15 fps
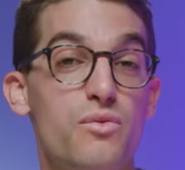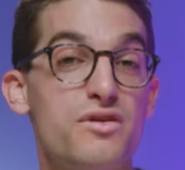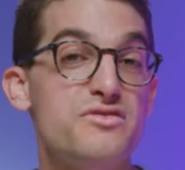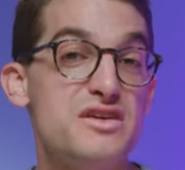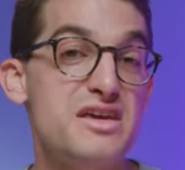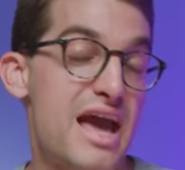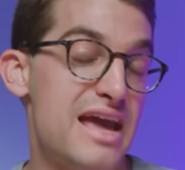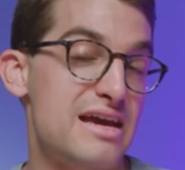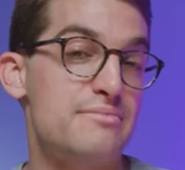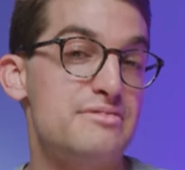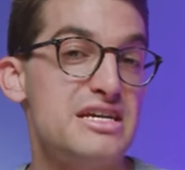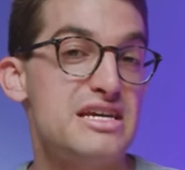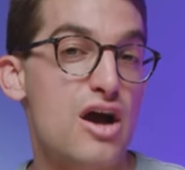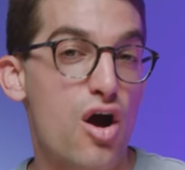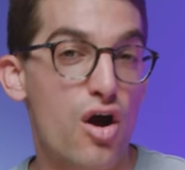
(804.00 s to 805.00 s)
with the
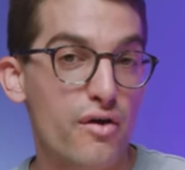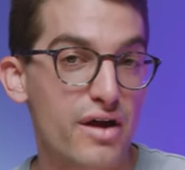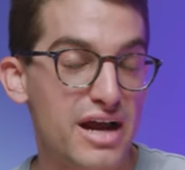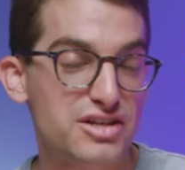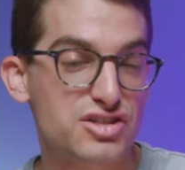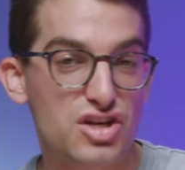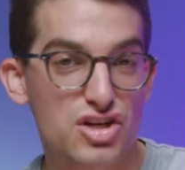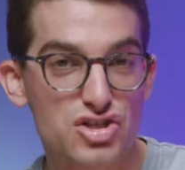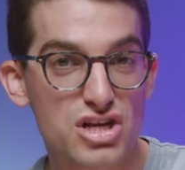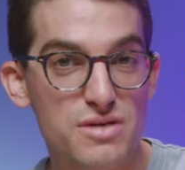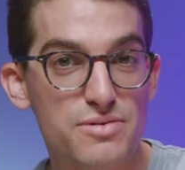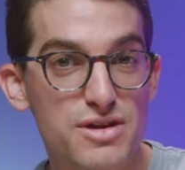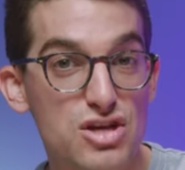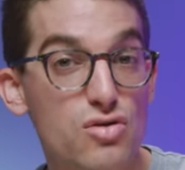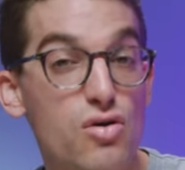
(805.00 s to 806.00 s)
AMD RX
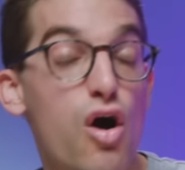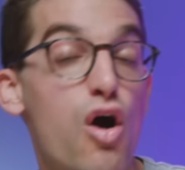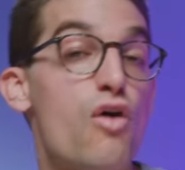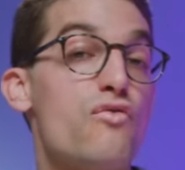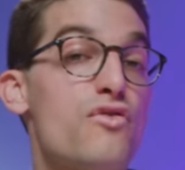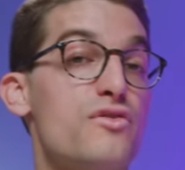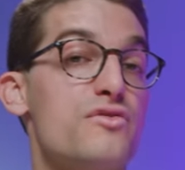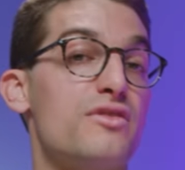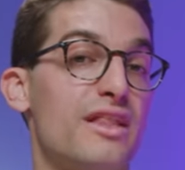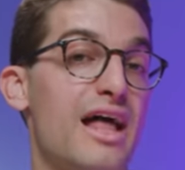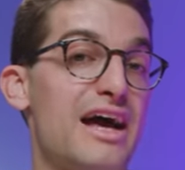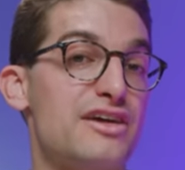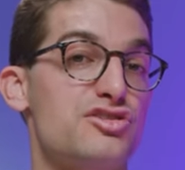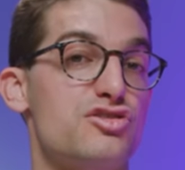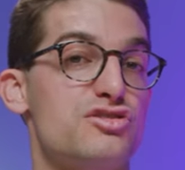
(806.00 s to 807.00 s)
GPU over
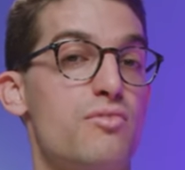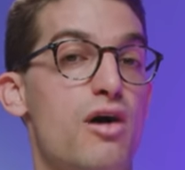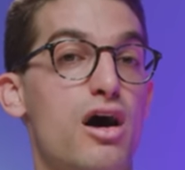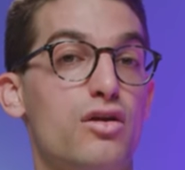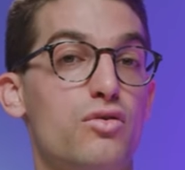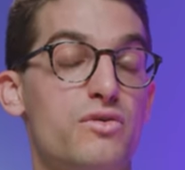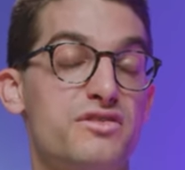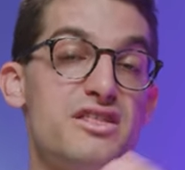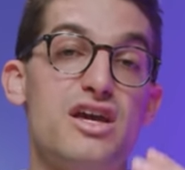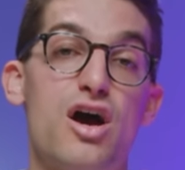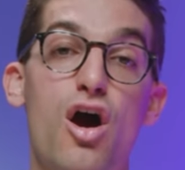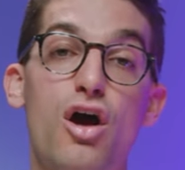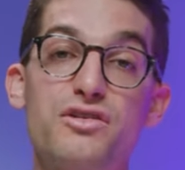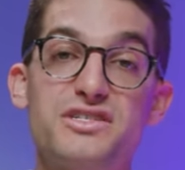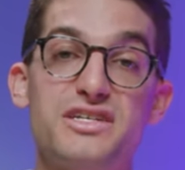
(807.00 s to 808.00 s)
last year's model with the
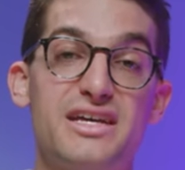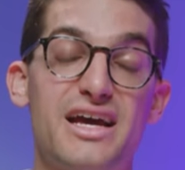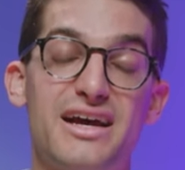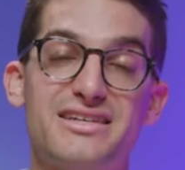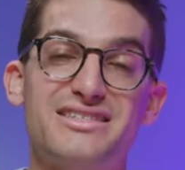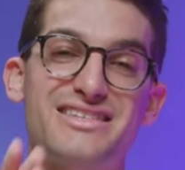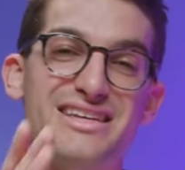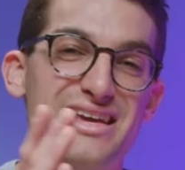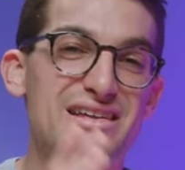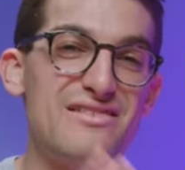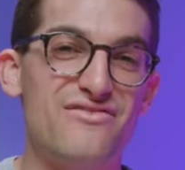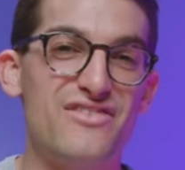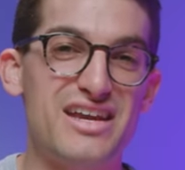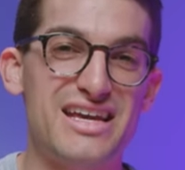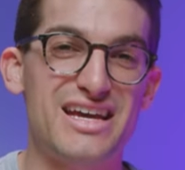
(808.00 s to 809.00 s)
RTX
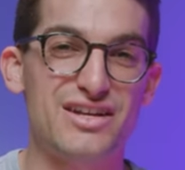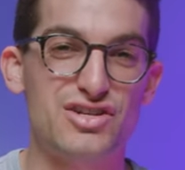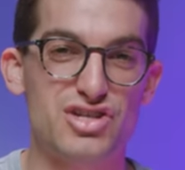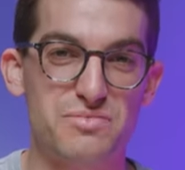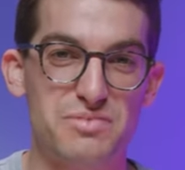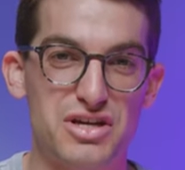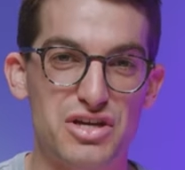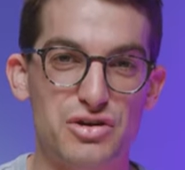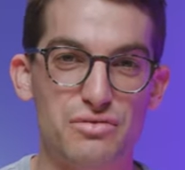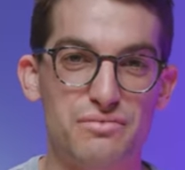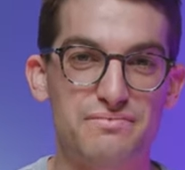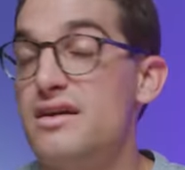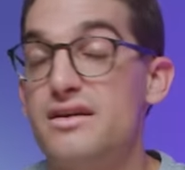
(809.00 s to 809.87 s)
NVIDIA GPU.